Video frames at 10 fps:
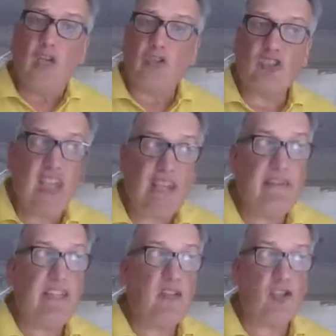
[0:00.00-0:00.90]
So
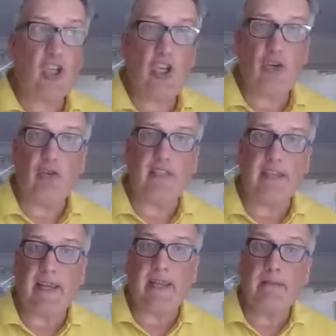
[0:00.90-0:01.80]
safety and
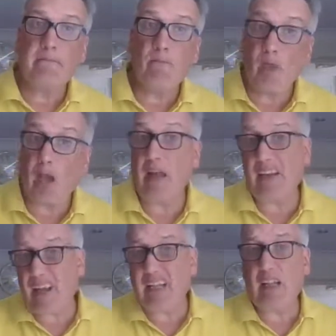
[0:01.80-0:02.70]
security,
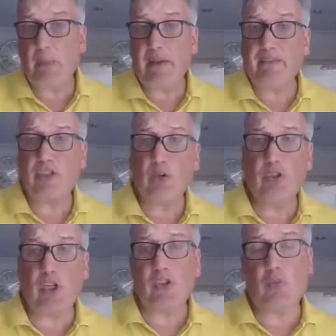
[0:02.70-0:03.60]
and a little bit of
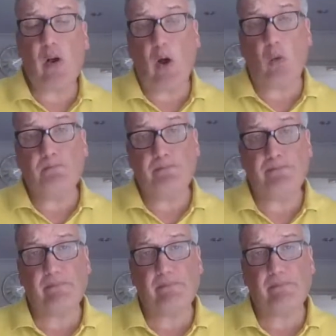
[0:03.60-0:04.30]
social as well.